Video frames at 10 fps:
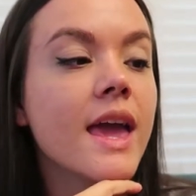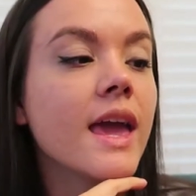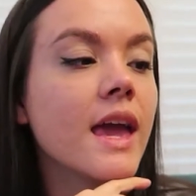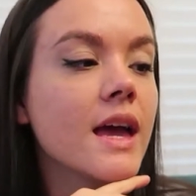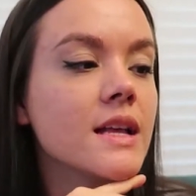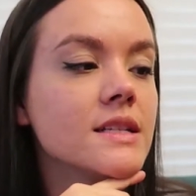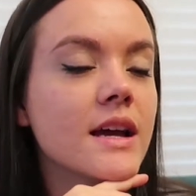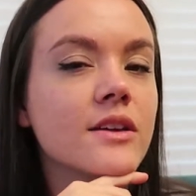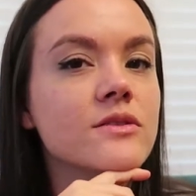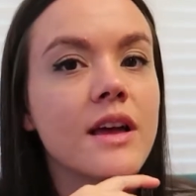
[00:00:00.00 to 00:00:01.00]
and
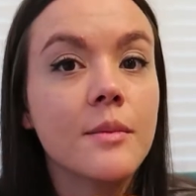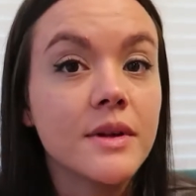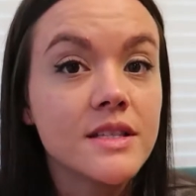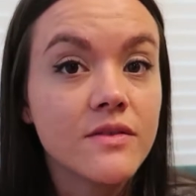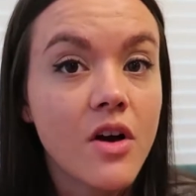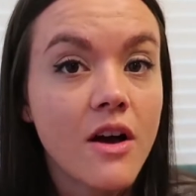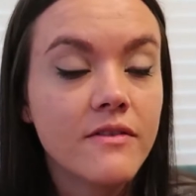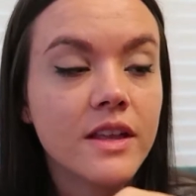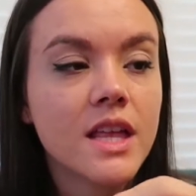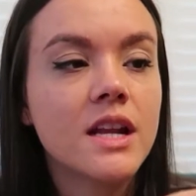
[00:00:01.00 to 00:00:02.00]
I use that in place of
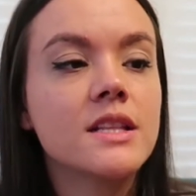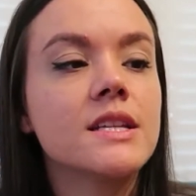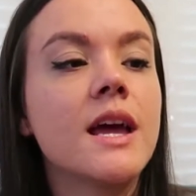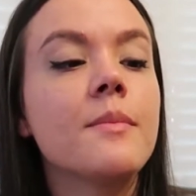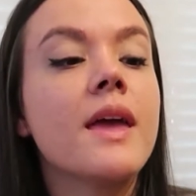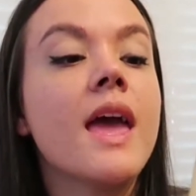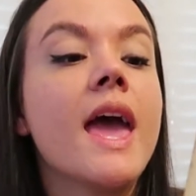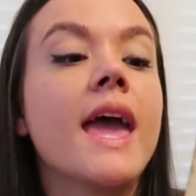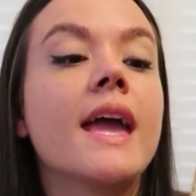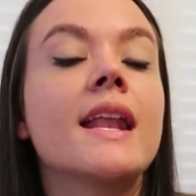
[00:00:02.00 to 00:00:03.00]
coffee a lot of the time,
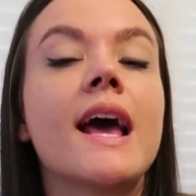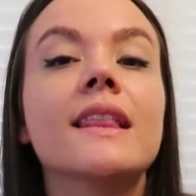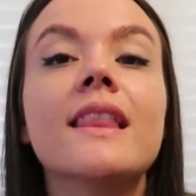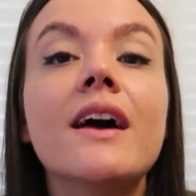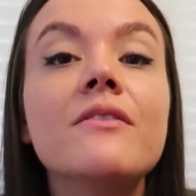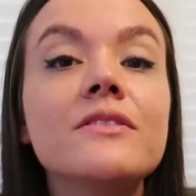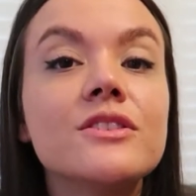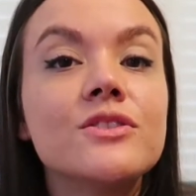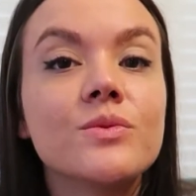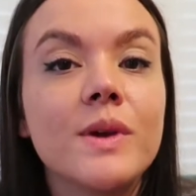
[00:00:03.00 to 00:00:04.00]
and I love
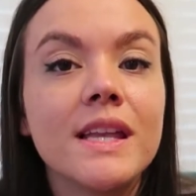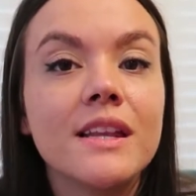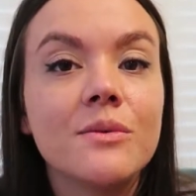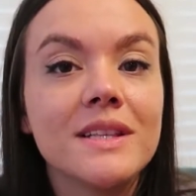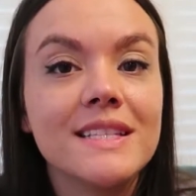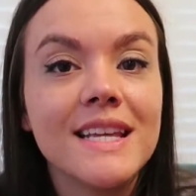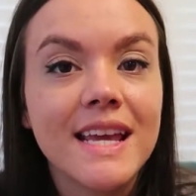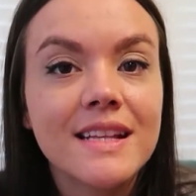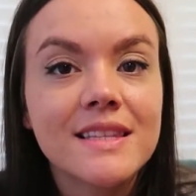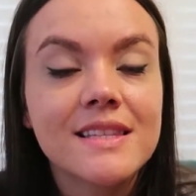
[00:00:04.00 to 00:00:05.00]
to sweeten it with
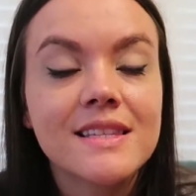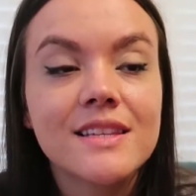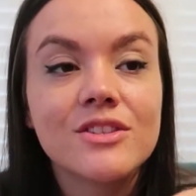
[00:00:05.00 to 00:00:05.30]
dates.